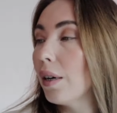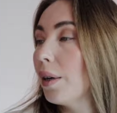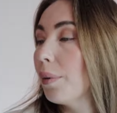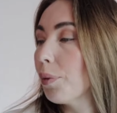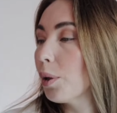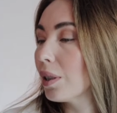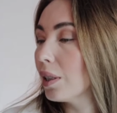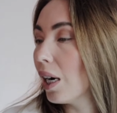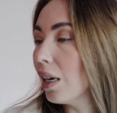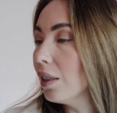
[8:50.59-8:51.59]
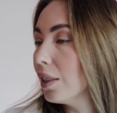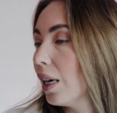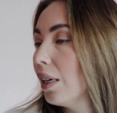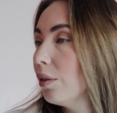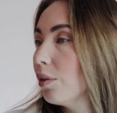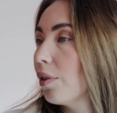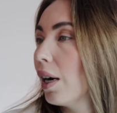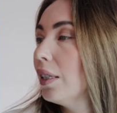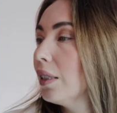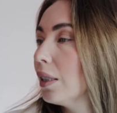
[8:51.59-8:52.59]
on a struggle side to
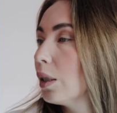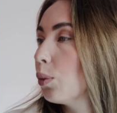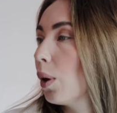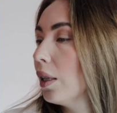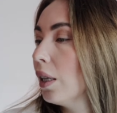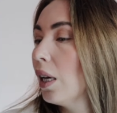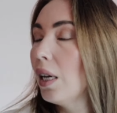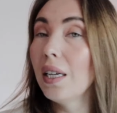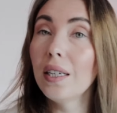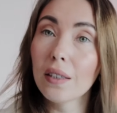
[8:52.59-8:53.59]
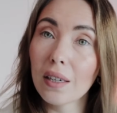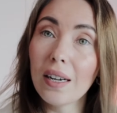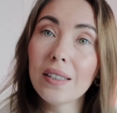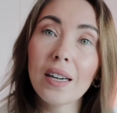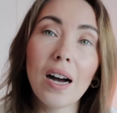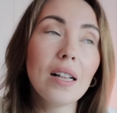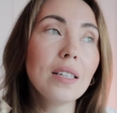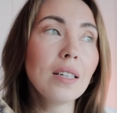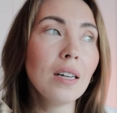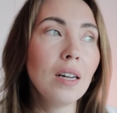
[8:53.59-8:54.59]
find this one in the right color.